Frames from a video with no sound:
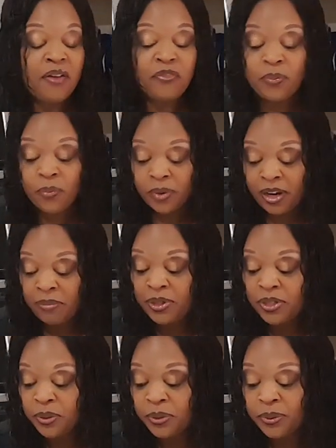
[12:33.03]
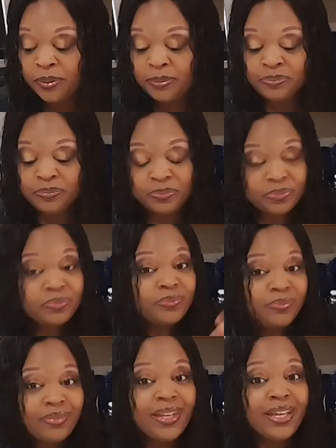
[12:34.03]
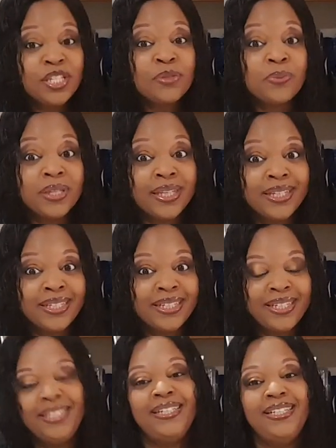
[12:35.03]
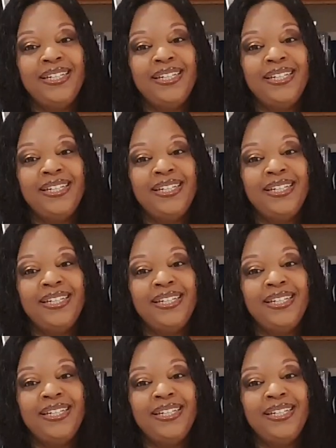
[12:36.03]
From what I've been told, it's really good.